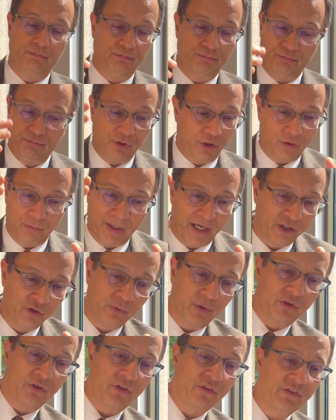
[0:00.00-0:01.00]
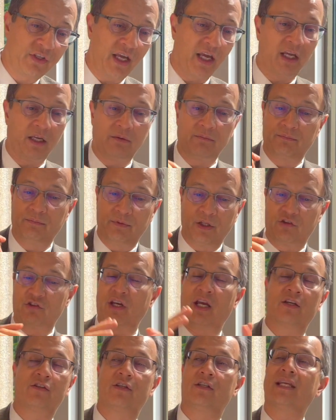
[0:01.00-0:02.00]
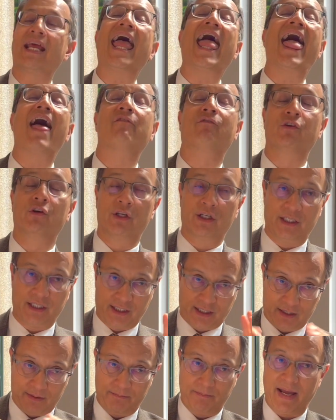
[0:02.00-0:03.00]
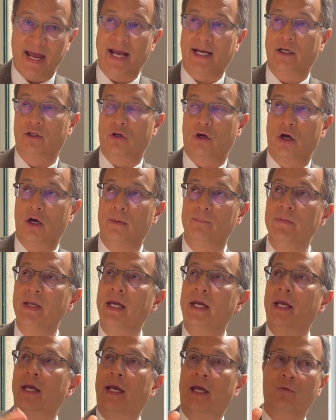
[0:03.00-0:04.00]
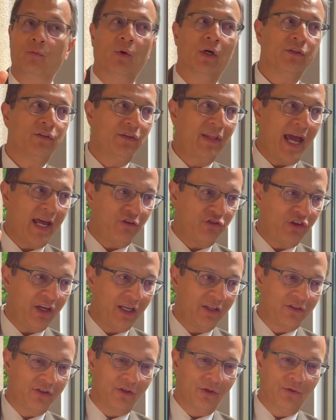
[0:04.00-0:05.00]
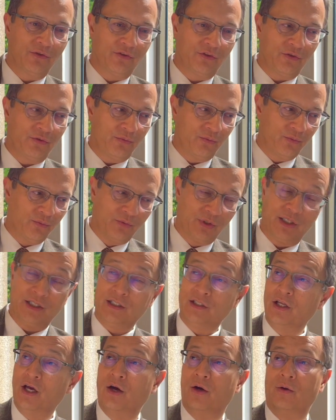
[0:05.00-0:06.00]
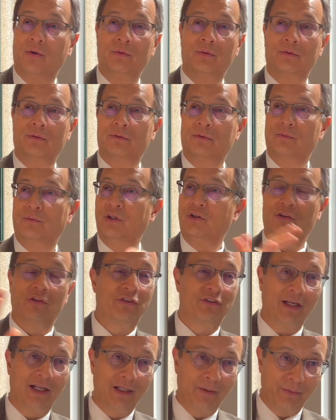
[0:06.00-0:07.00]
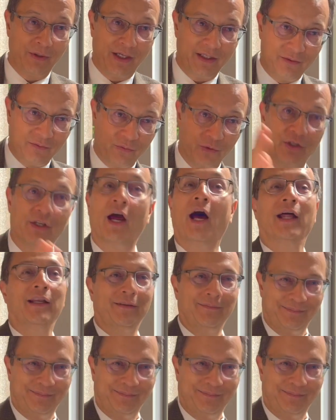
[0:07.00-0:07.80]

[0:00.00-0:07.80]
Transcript: you might as well just say the chance it's ever going to come back at all. And once that chance goes to really low, we just celebrate and we're done.